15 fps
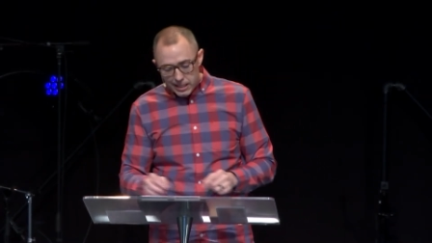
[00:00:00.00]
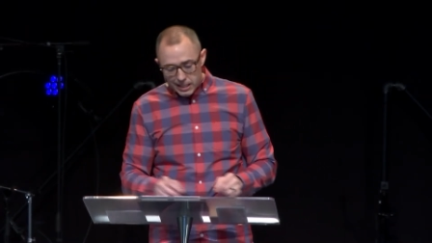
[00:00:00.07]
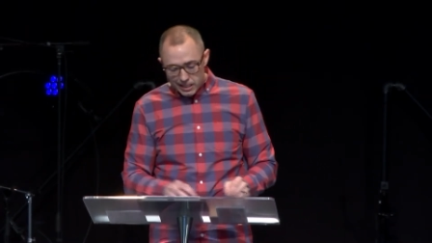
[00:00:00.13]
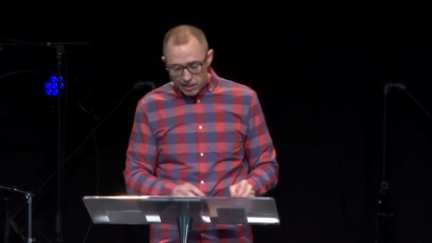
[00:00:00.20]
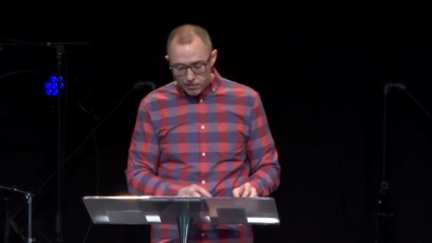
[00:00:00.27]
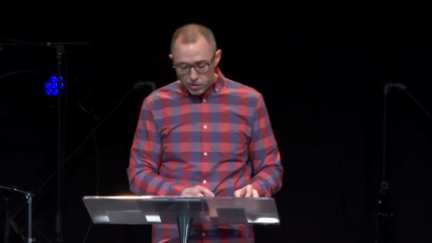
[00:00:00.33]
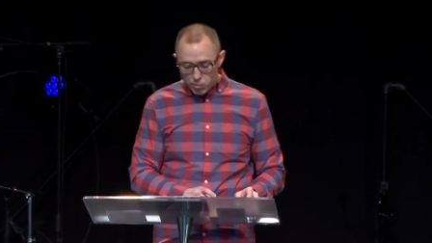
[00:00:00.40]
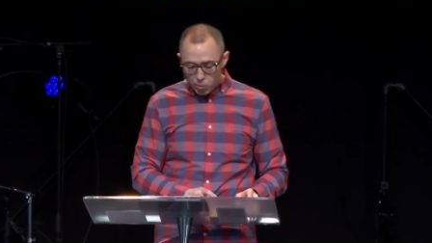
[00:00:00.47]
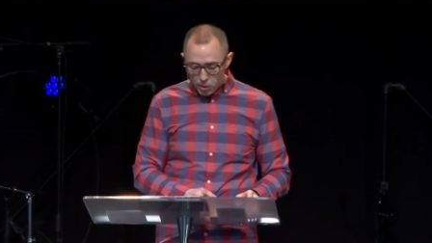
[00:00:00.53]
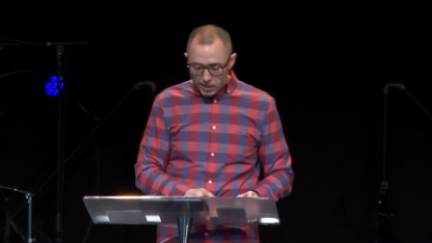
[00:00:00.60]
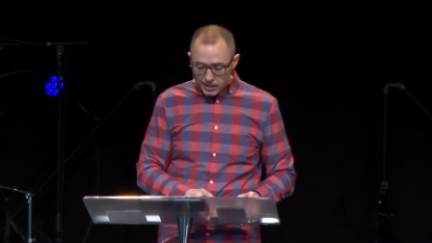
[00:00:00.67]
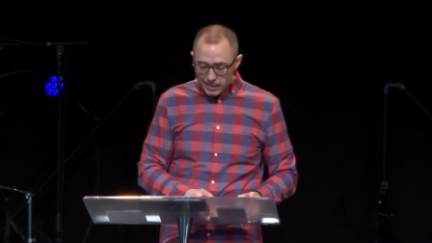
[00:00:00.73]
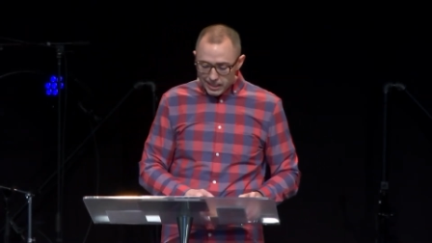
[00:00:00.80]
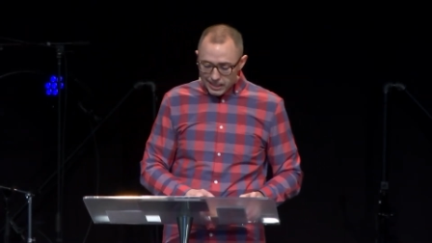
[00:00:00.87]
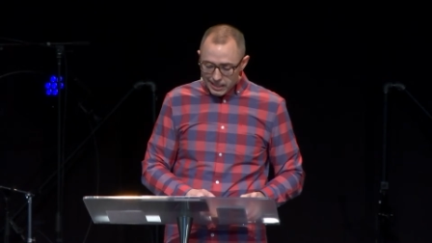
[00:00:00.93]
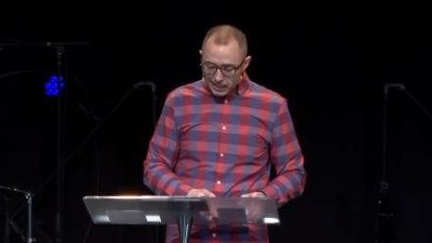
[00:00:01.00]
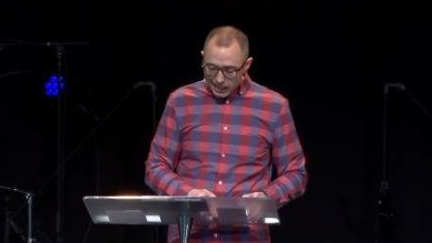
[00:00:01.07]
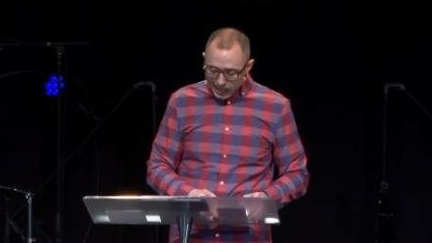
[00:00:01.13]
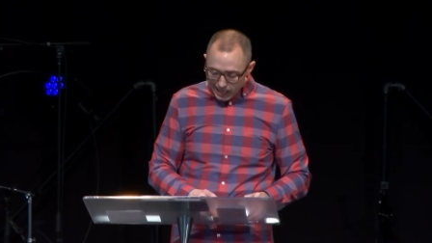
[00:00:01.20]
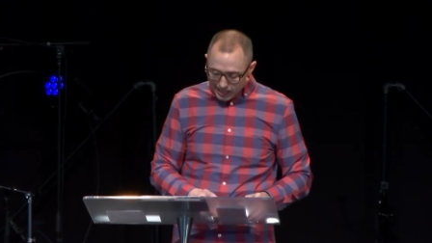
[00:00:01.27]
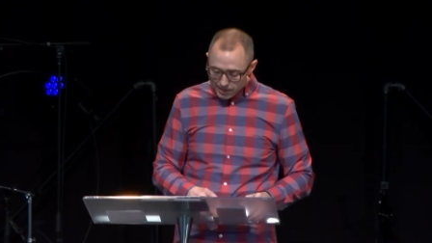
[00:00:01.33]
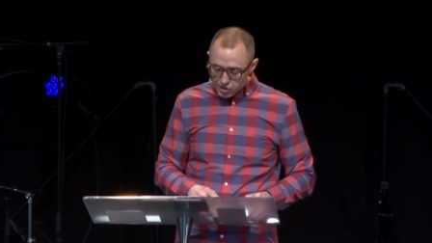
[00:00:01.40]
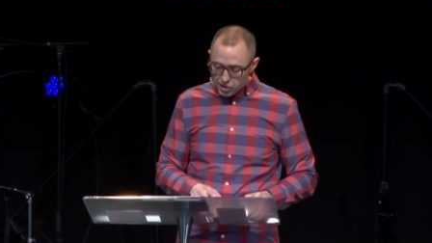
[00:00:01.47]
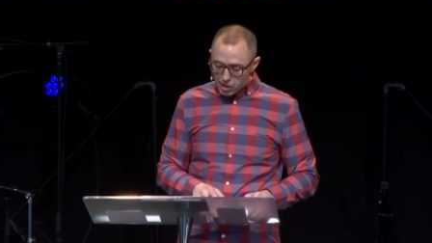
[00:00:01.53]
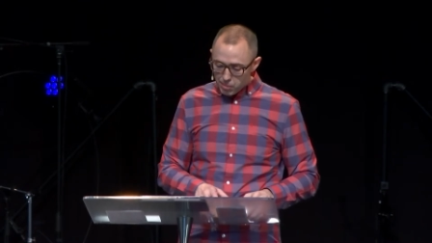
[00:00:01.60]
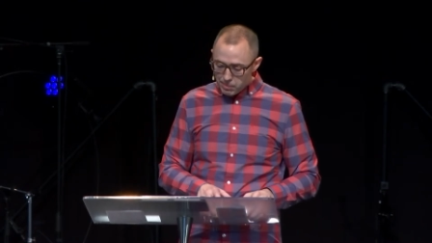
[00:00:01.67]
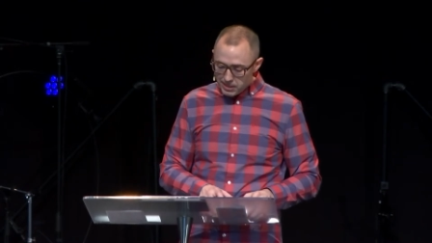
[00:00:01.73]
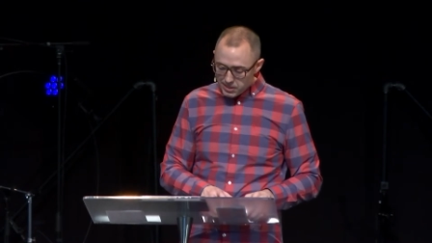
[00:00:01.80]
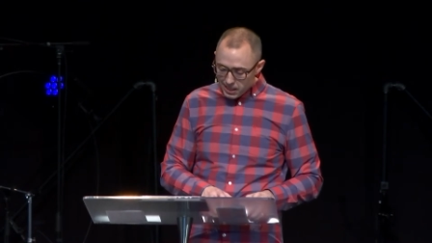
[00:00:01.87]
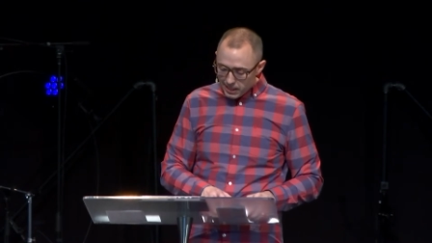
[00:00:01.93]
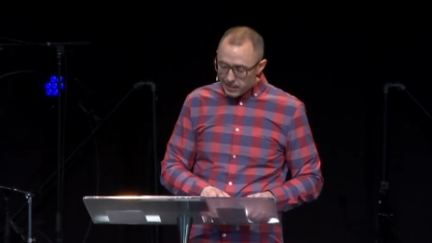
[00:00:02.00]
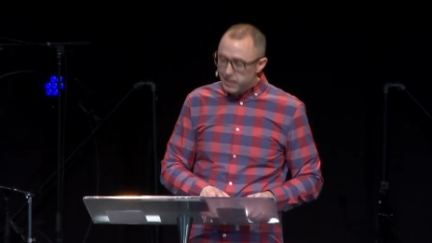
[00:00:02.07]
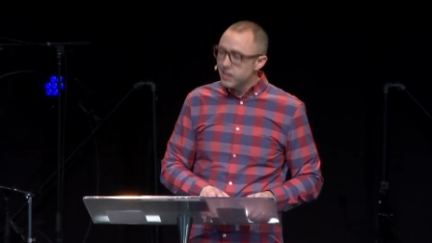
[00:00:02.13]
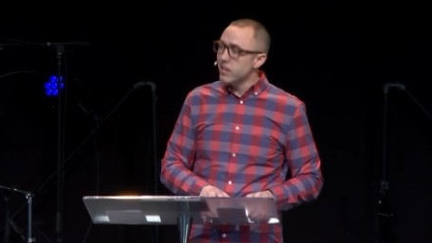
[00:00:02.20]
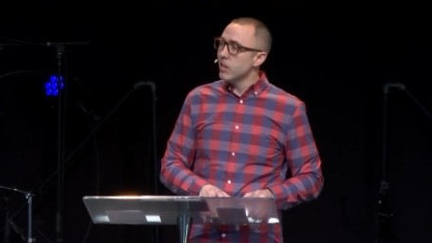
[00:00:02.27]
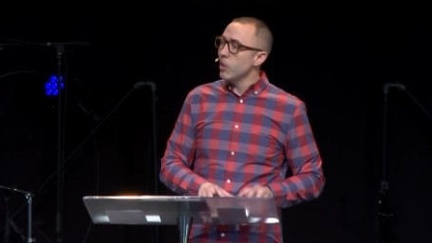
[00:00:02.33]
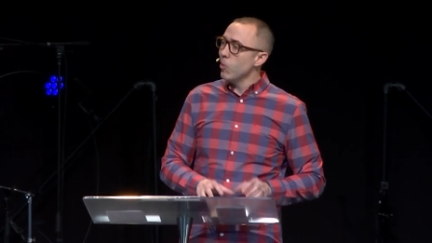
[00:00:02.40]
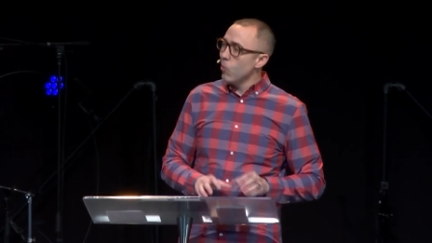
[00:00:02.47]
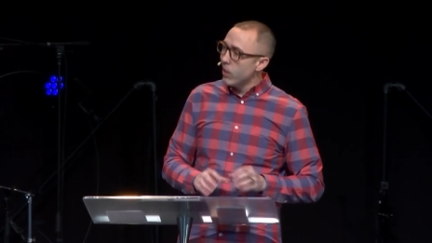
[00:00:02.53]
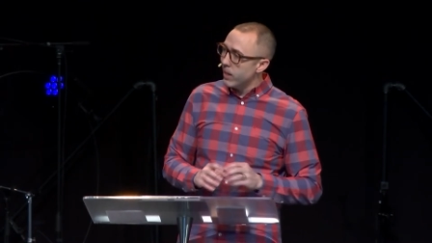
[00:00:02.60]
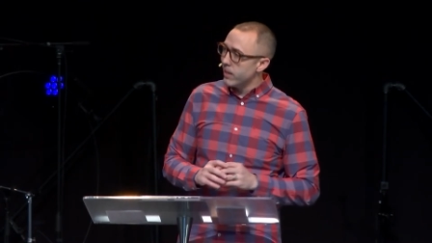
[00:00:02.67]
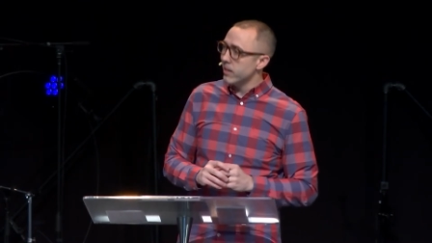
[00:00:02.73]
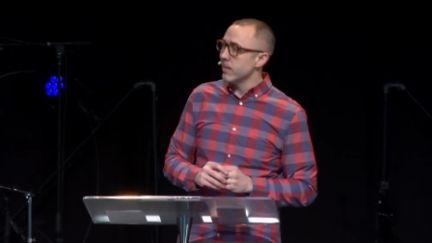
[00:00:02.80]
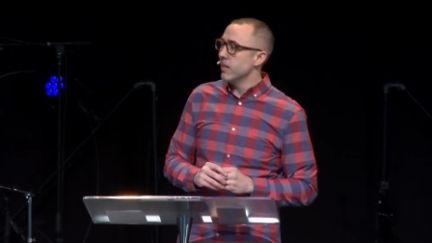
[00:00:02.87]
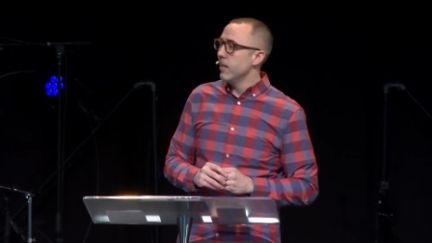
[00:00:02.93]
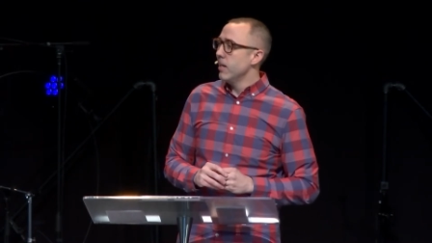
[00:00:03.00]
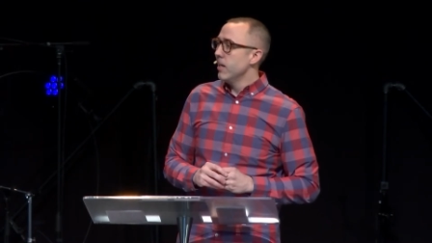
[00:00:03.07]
even what he has shall be taken away.